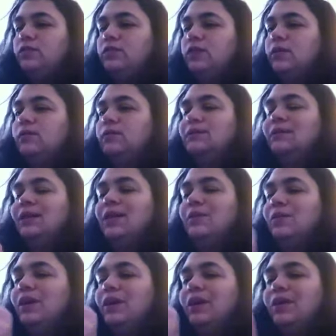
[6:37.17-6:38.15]
was not
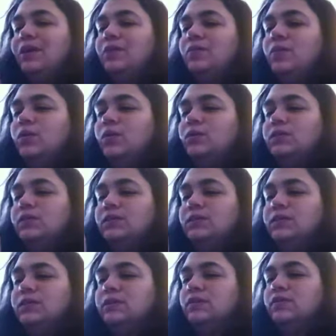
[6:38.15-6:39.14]
buying the most
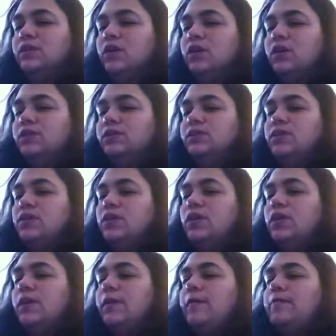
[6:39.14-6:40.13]
expensive yarns,
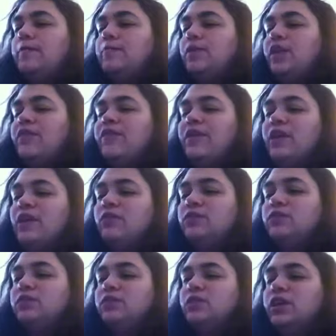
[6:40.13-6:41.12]
but I
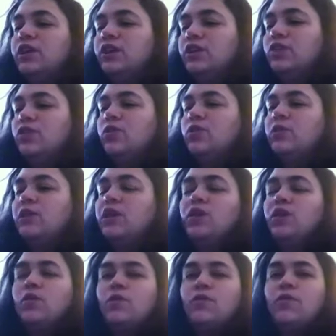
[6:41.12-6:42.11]
found like 3
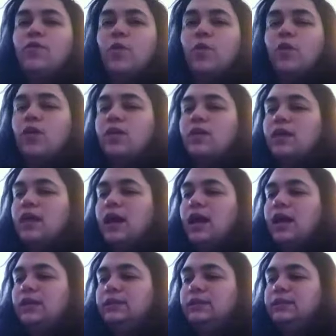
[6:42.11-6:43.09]
or 4
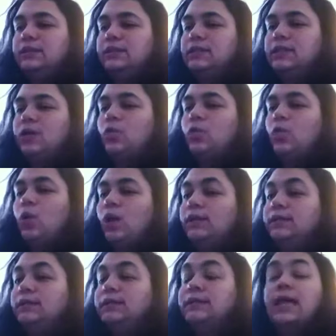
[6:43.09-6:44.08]
knots in
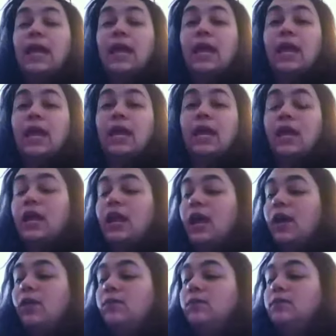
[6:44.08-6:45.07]
one skein, and
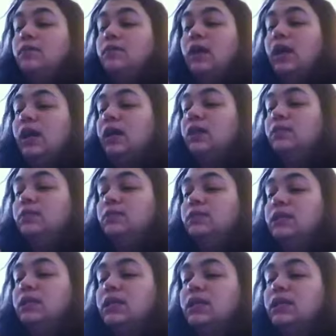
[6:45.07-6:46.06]
I was
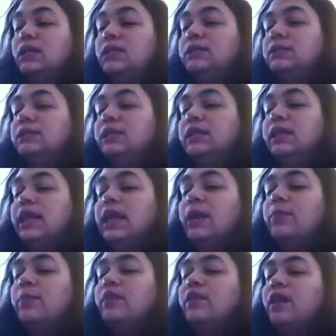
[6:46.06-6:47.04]
like, this, it
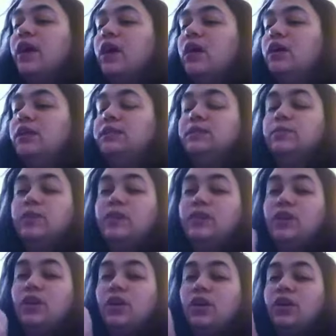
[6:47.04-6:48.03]
can't be that hard to spin
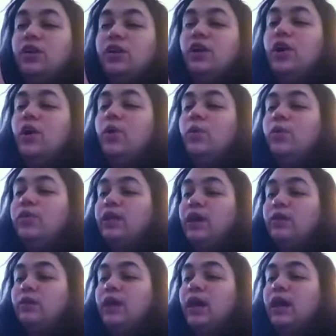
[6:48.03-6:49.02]
yarn
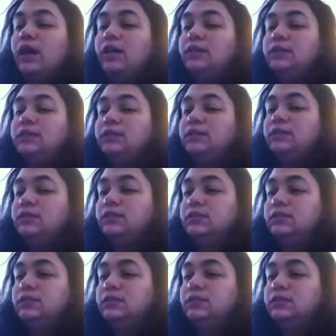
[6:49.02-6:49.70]
without knots,